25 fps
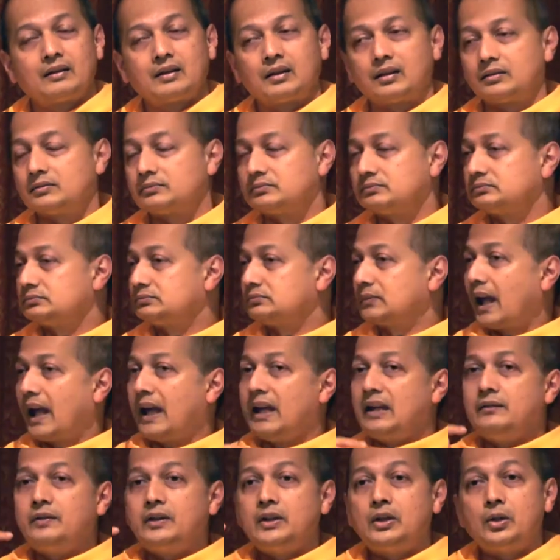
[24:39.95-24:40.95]
Um,
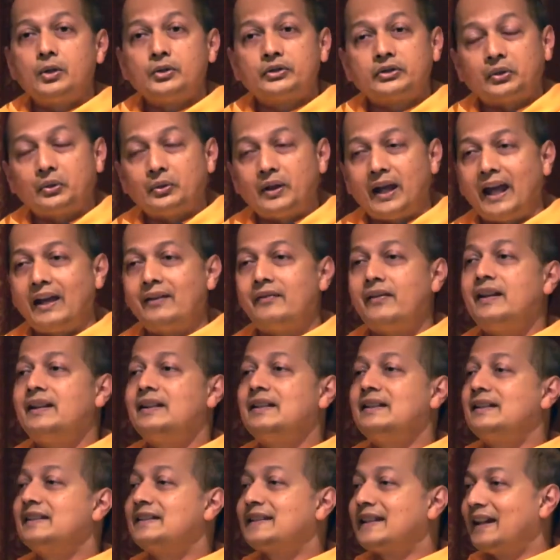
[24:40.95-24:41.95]
and we go through
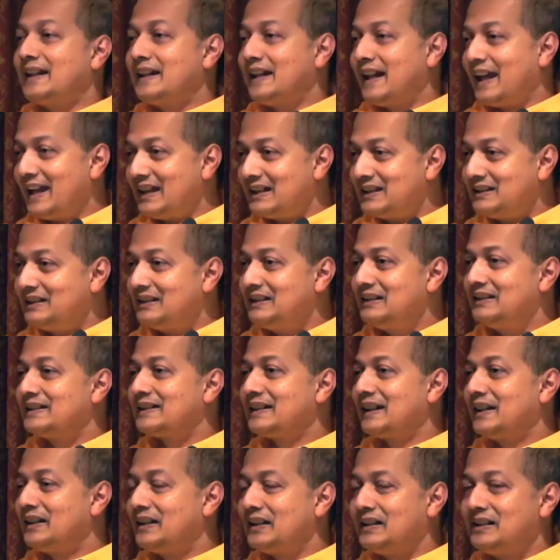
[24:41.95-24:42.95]
heavens and
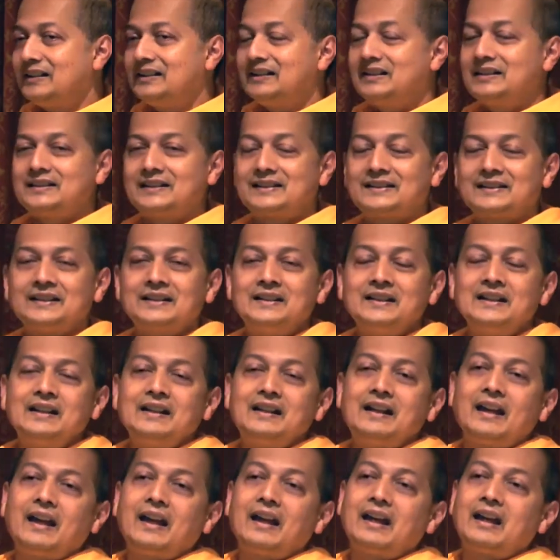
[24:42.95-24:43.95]
hells and earths
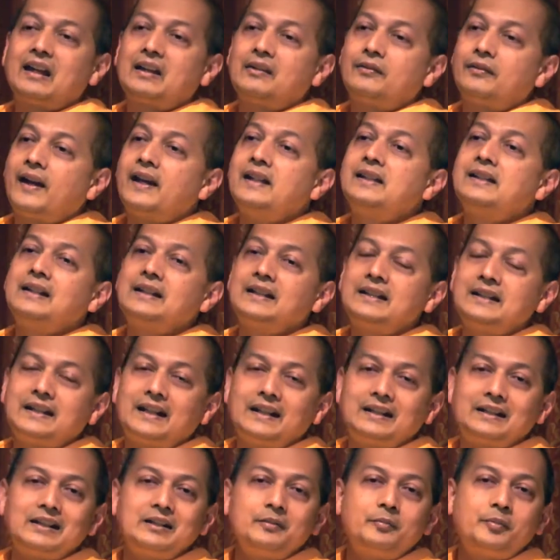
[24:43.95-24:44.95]
and finally
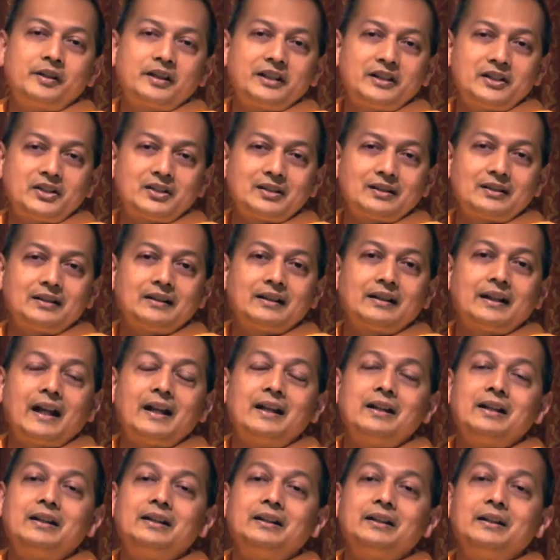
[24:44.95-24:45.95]
get liberation
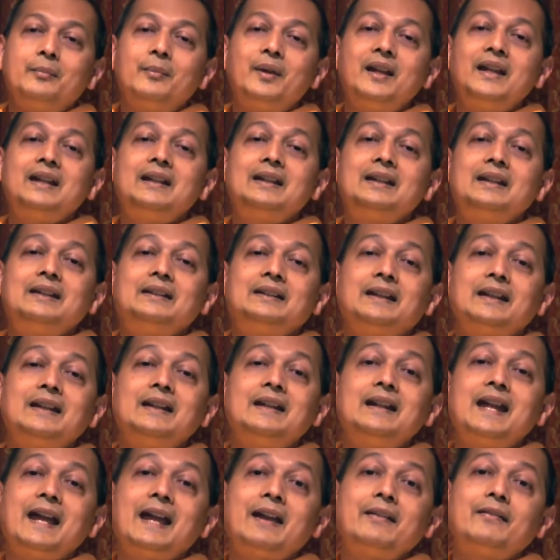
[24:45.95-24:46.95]
and re remain in,
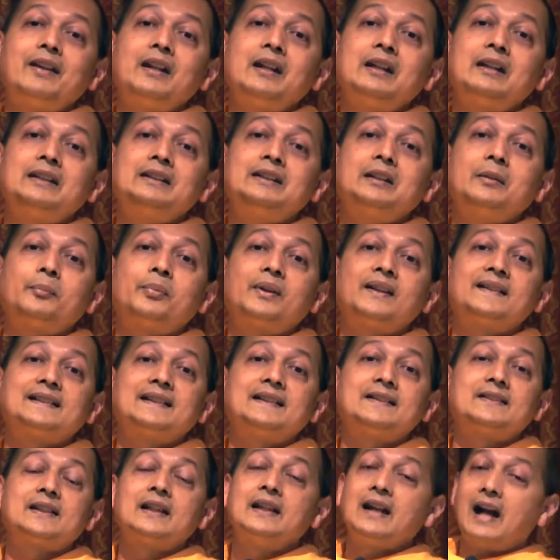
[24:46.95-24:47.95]
in heaven, in the
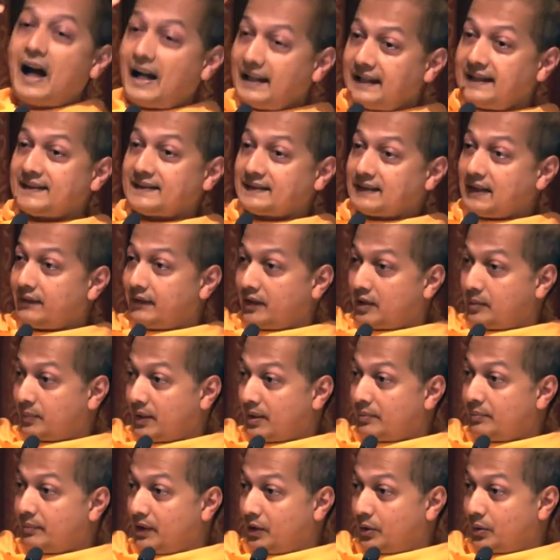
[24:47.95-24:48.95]
presence, highest heaven,
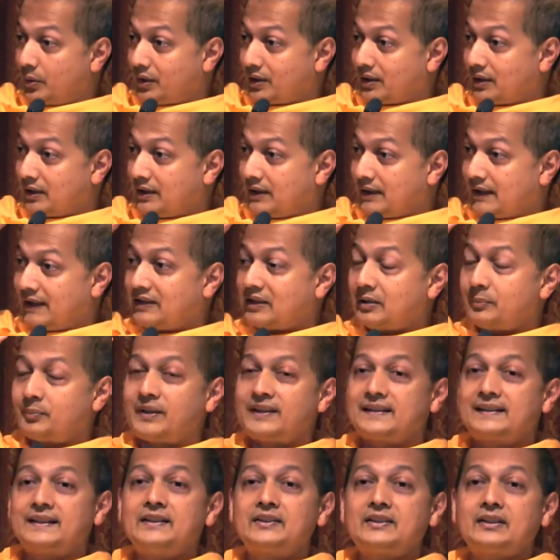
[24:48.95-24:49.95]
Brahmaloka, in the
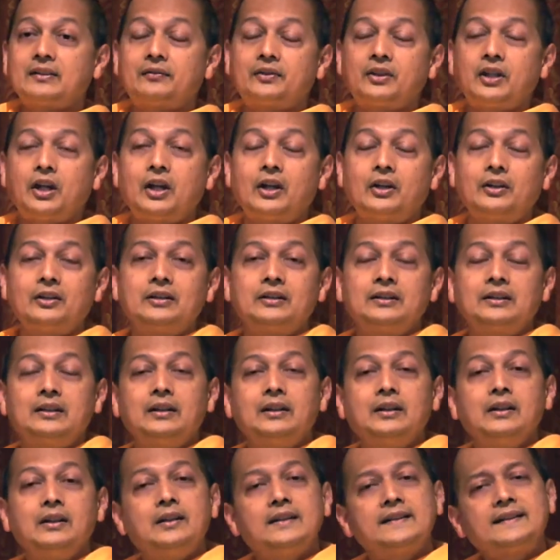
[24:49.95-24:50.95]
presence of God.
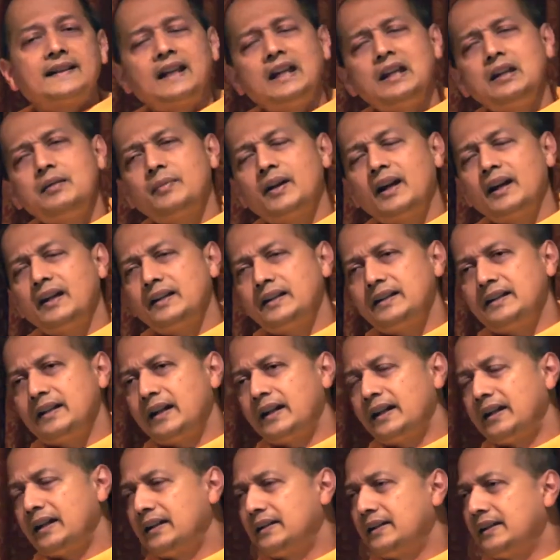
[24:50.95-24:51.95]
Same idea
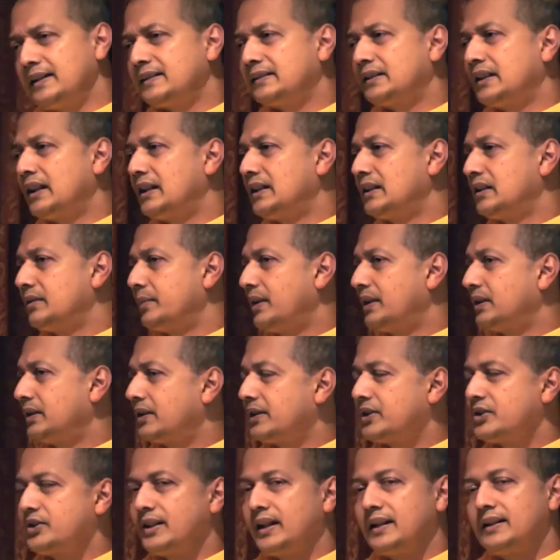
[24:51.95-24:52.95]
in Islam and
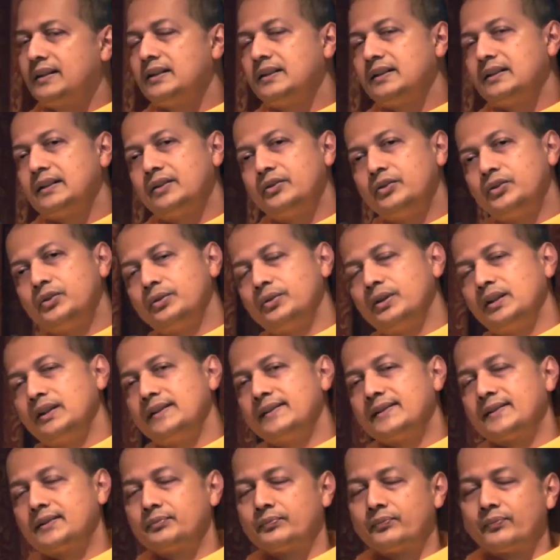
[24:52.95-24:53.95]
Christianity and
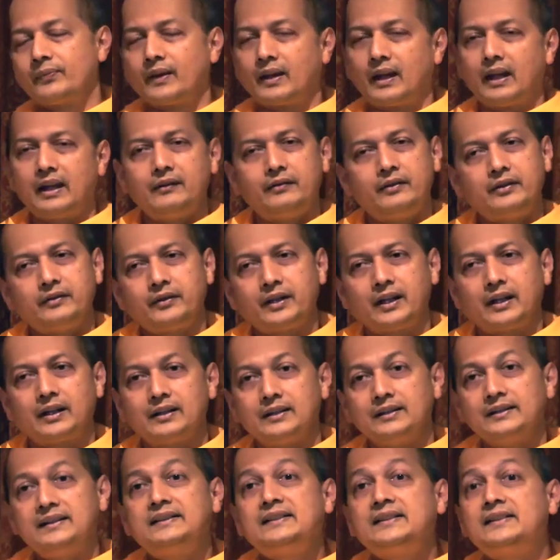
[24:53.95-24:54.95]
Judaism, everywhere.
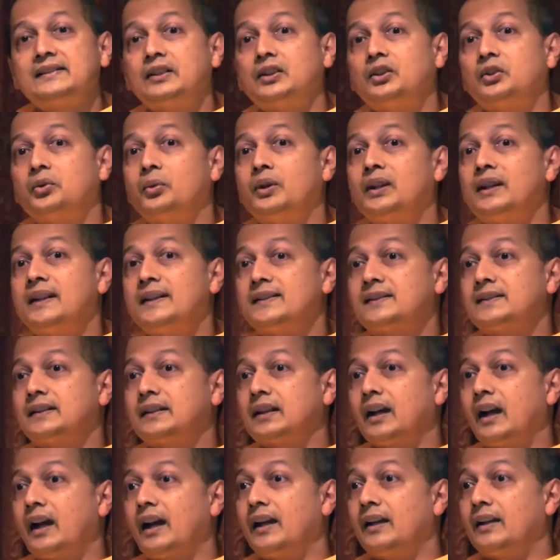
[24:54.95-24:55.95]
This is the
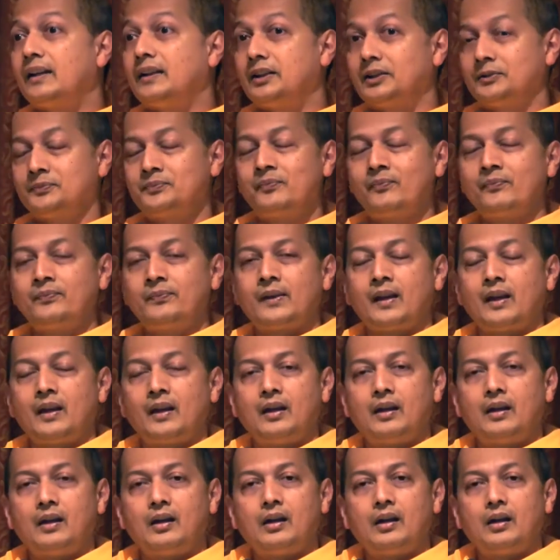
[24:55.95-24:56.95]
dualistic idea.
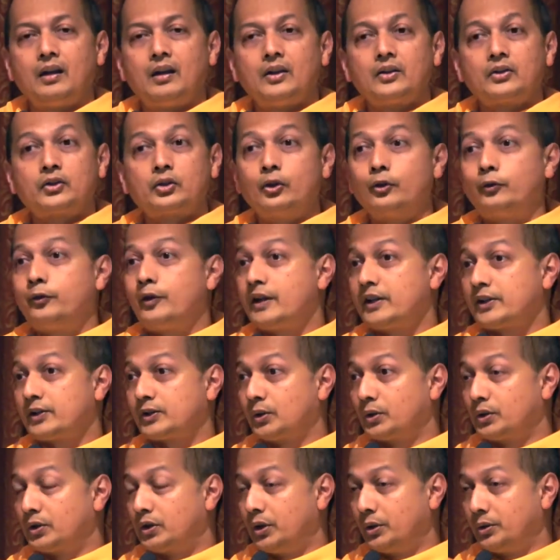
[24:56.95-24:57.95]
So far,
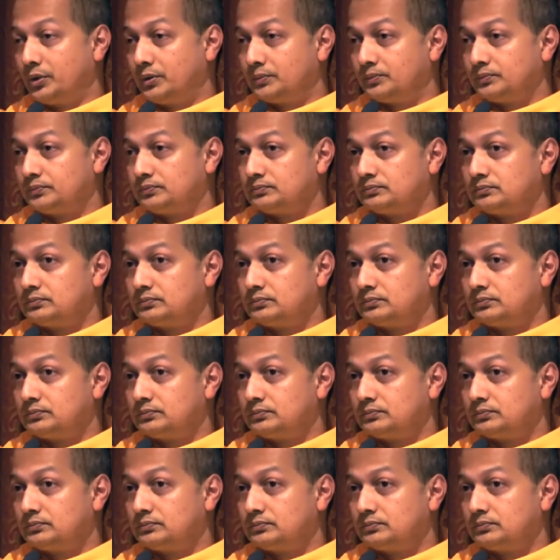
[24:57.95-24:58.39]
so good.